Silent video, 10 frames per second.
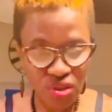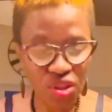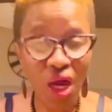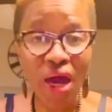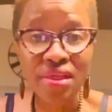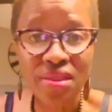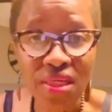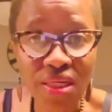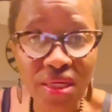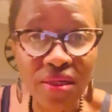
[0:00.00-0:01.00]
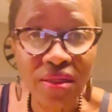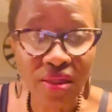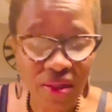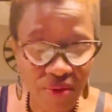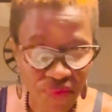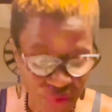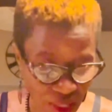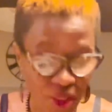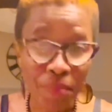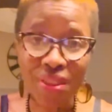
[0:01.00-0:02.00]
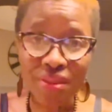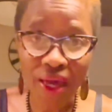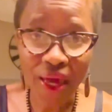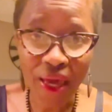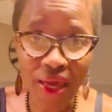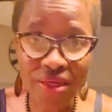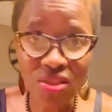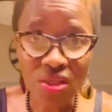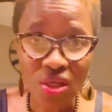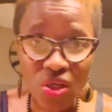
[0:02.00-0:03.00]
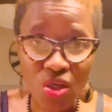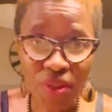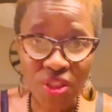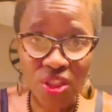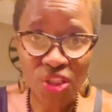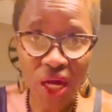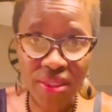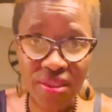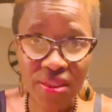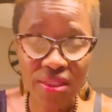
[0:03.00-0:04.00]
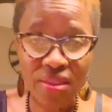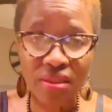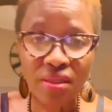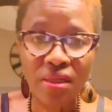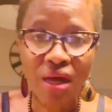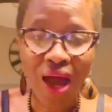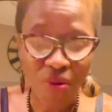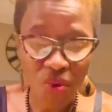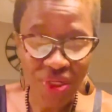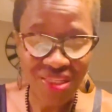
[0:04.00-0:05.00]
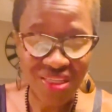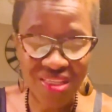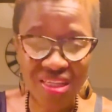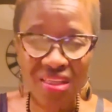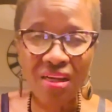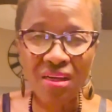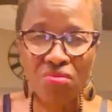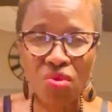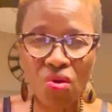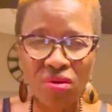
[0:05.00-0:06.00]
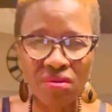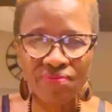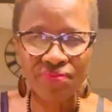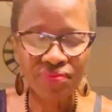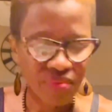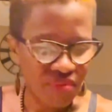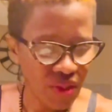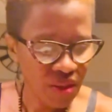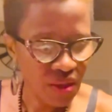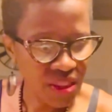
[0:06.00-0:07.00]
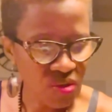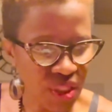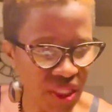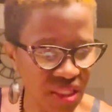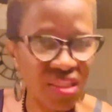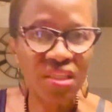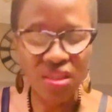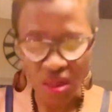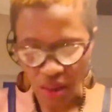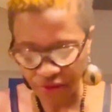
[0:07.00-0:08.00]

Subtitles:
chai seed, then you put in the eggs, you put your chai seed. I want this to sit a little more because I don't think it's sitting enough.